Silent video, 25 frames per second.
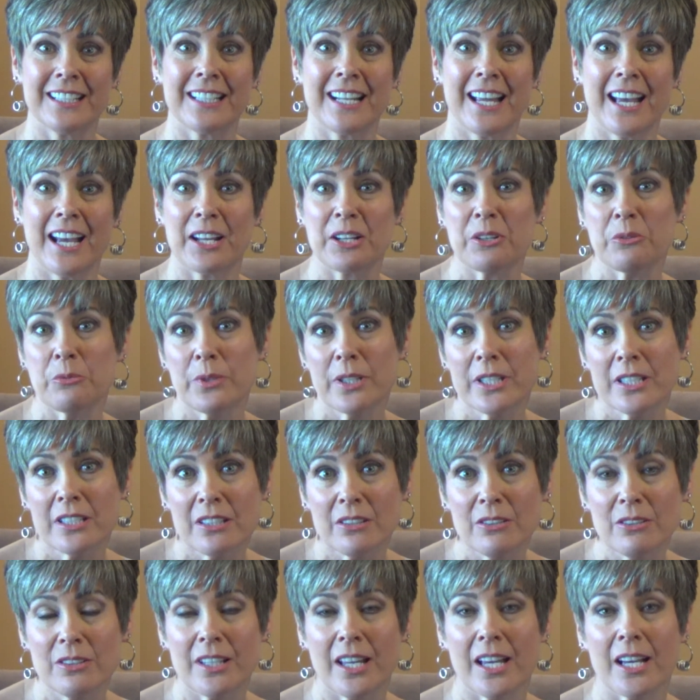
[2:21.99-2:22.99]
And how do we
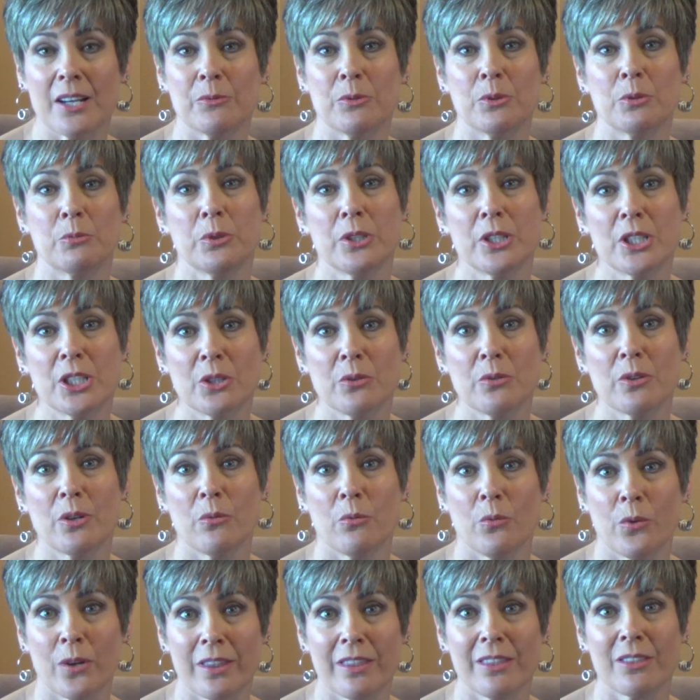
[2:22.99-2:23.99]
do that? Well, we do
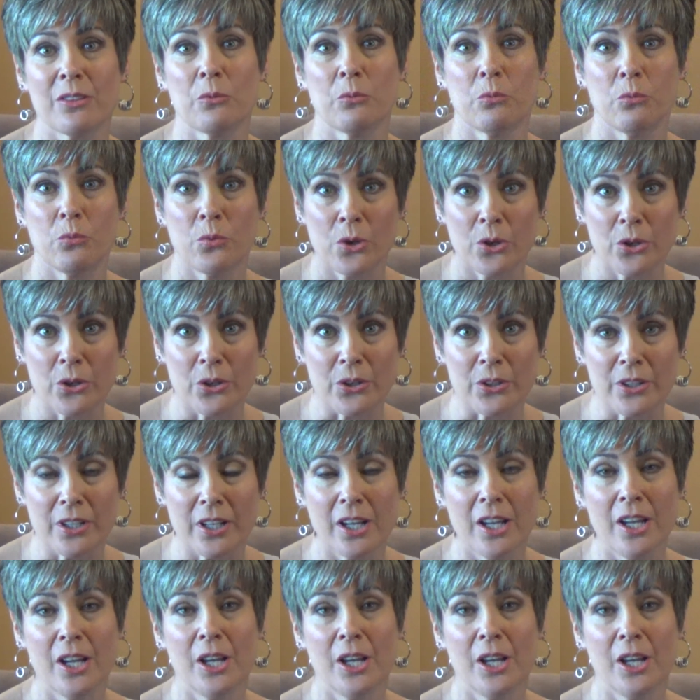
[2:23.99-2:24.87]
it with the Word.